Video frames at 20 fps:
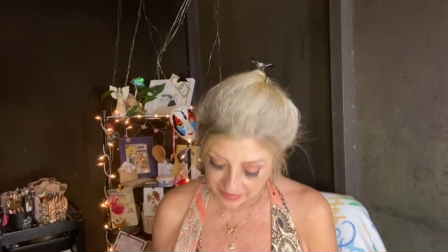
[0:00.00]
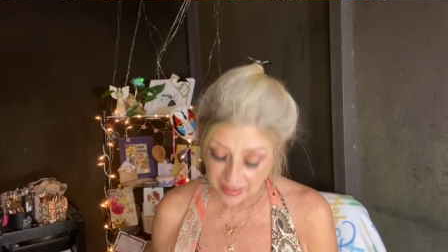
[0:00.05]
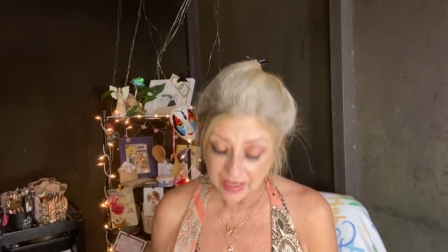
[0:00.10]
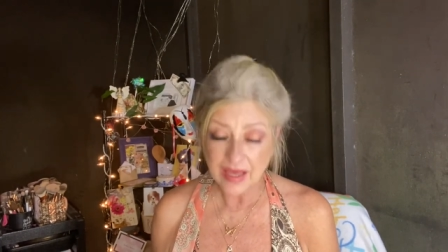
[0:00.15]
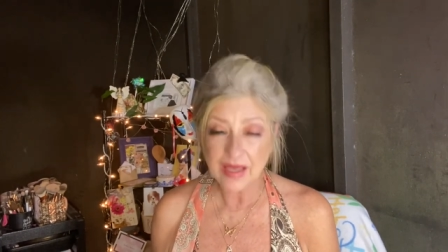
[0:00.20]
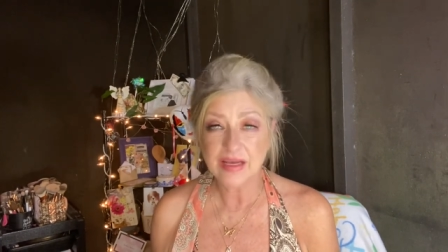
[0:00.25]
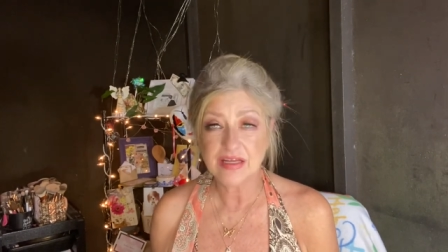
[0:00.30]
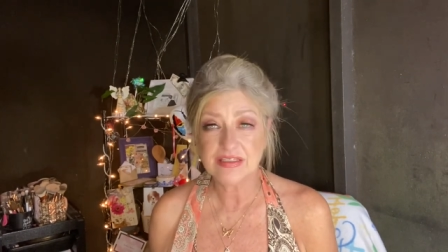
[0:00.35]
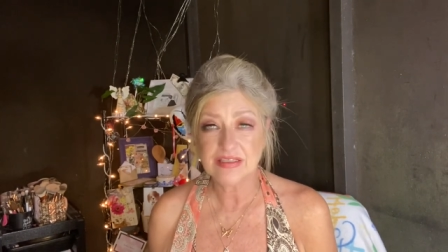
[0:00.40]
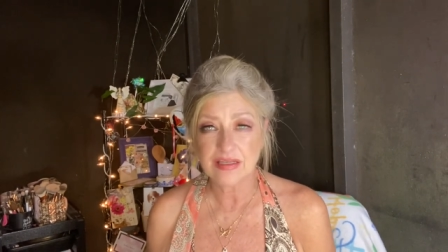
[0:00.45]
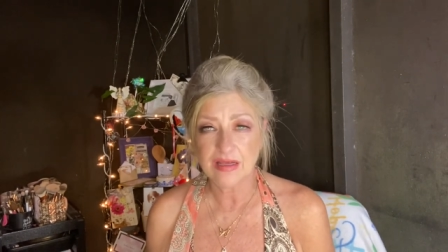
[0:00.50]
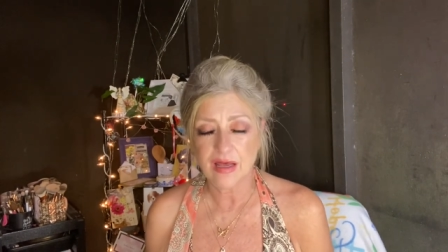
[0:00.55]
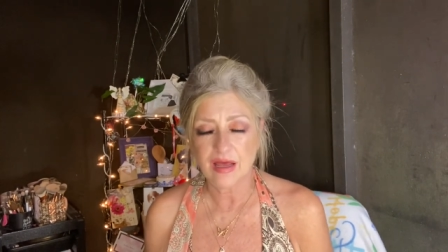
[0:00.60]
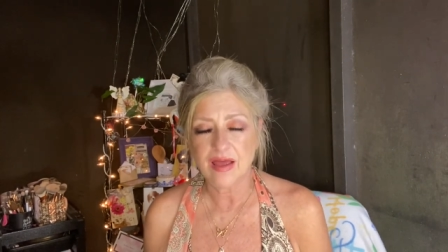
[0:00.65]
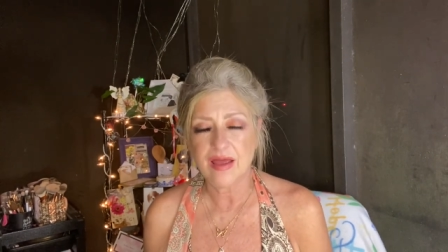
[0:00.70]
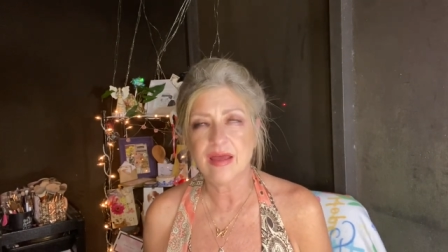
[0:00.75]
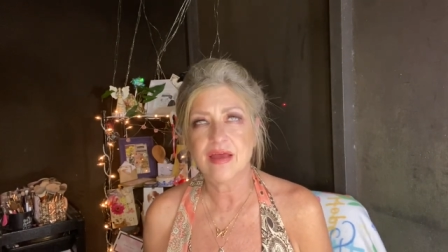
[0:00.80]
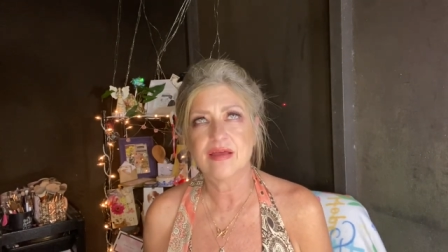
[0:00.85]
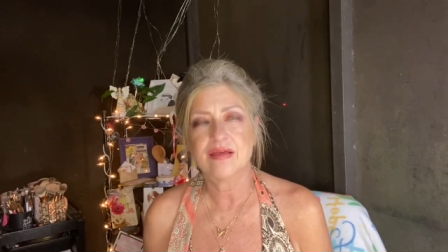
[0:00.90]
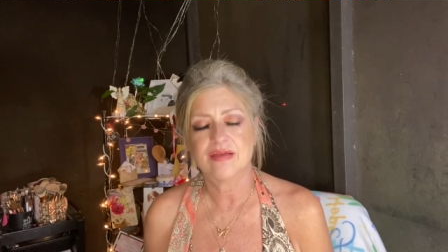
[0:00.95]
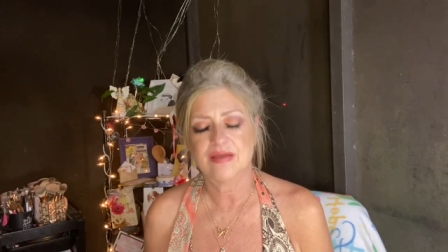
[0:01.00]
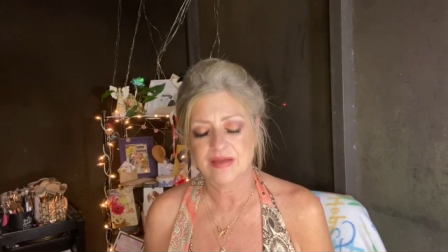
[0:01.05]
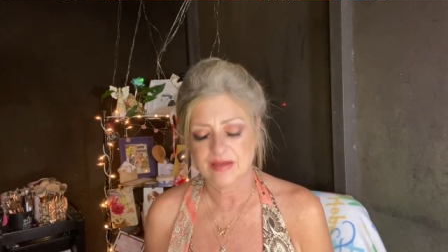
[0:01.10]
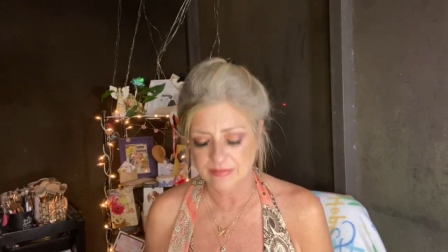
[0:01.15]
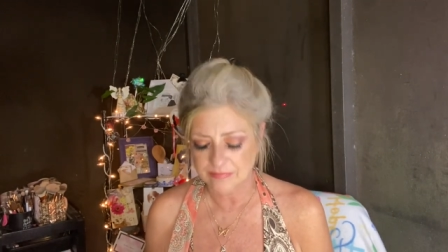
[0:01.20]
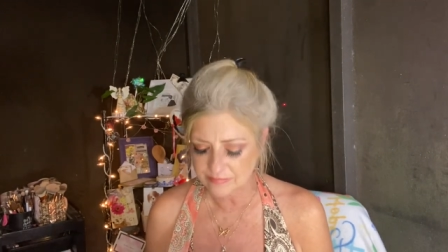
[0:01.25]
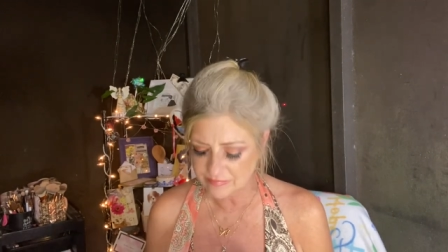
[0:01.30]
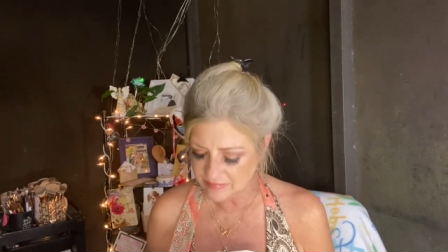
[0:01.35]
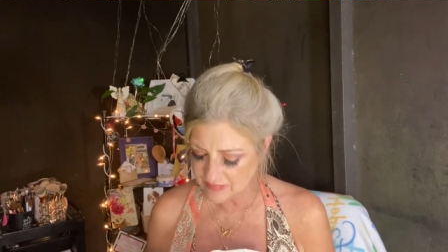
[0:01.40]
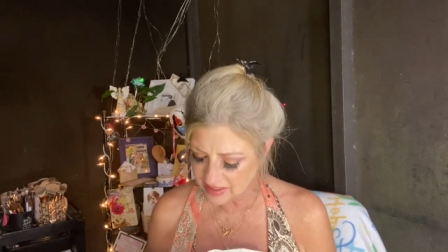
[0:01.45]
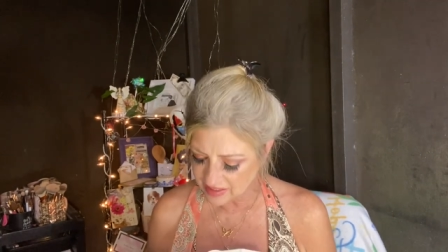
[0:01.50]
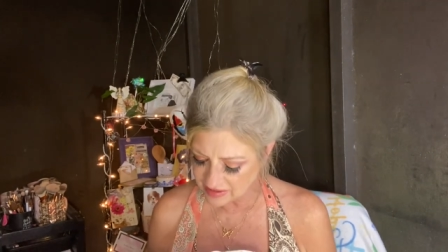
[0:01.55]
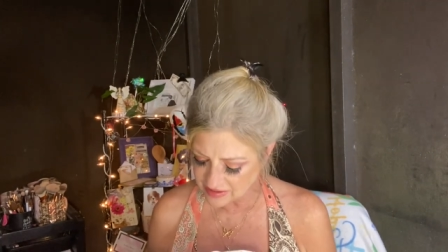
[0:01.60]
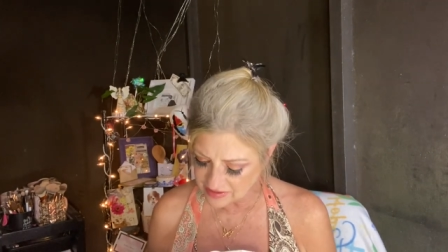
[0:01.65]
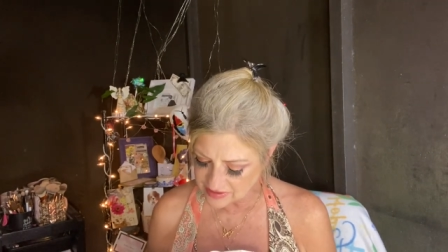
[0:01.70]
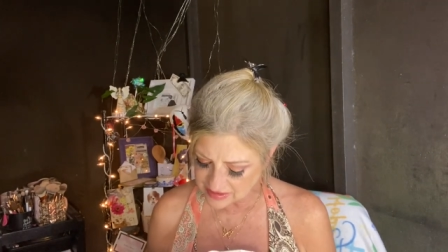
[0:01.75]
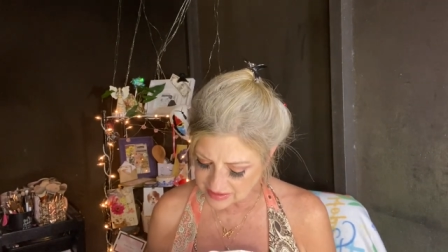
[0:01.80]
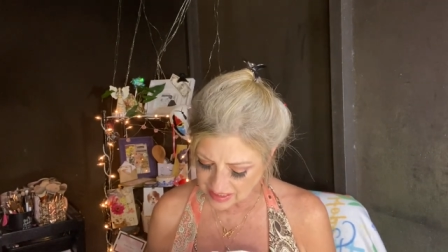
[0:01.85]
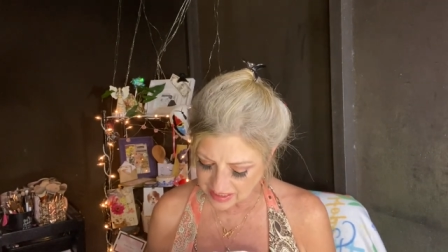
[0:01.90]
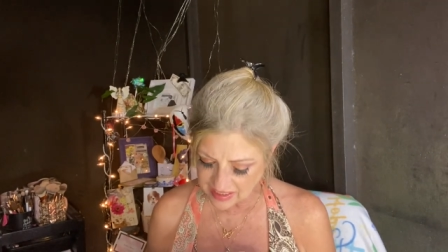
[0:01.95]
ana how do you
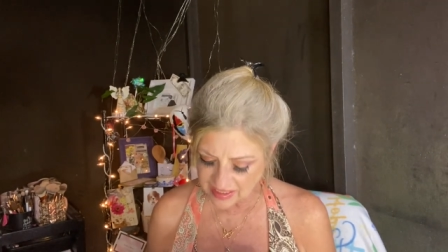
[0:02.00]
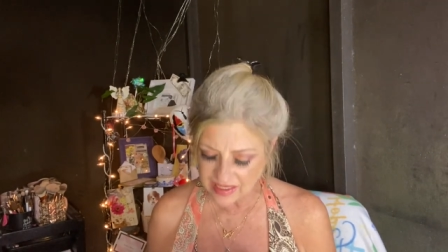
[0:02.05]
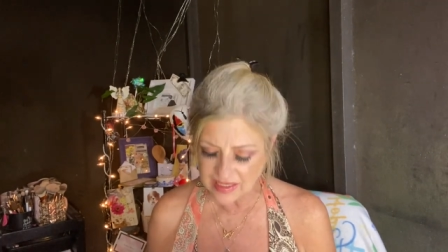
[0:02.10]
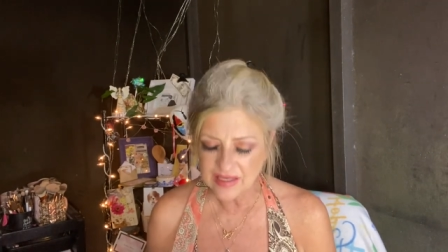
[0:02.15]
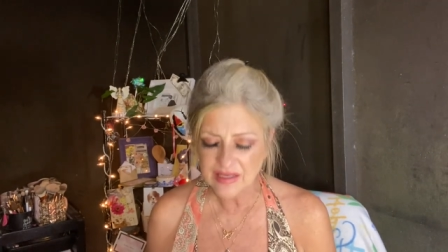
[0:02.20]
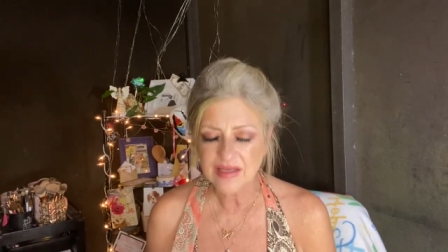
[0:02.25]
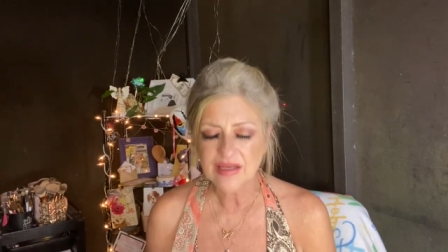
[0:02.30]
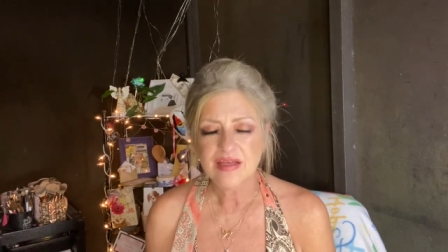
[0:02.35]
say it?